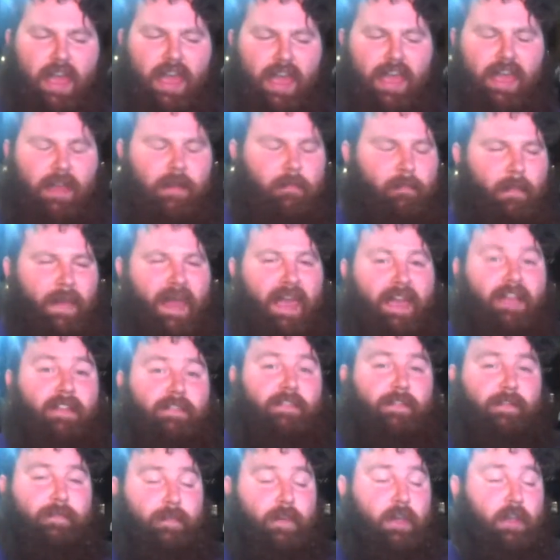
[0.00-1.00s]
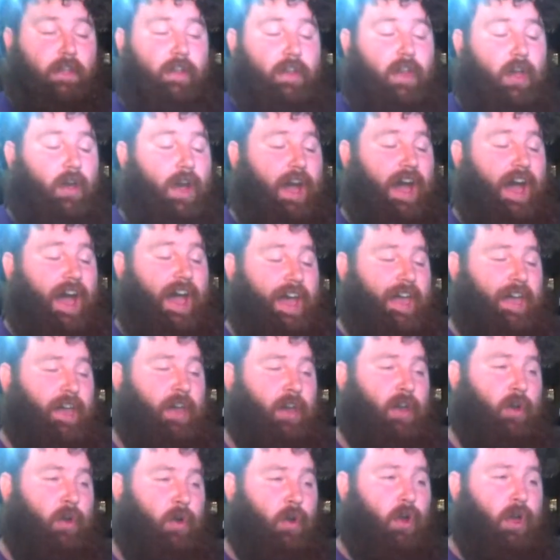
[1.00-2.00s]
in Mansfield,
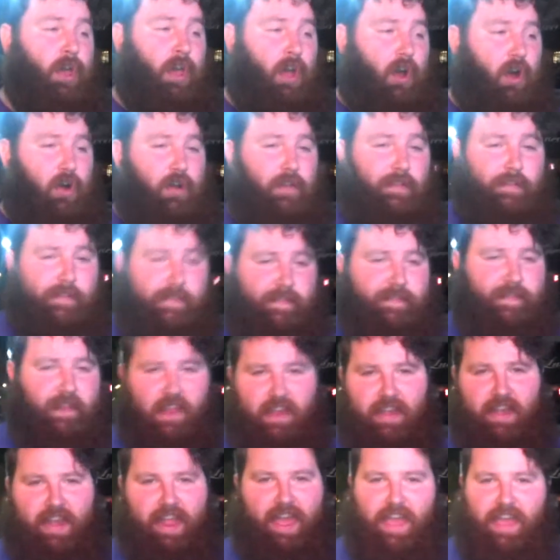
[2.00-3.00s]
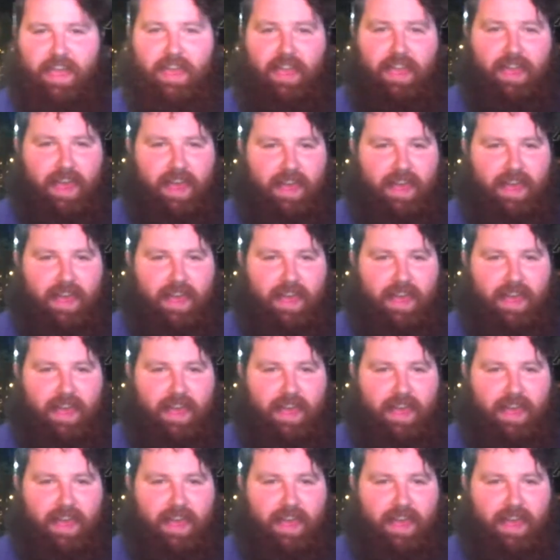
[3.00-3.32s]
Ohio on Sunday.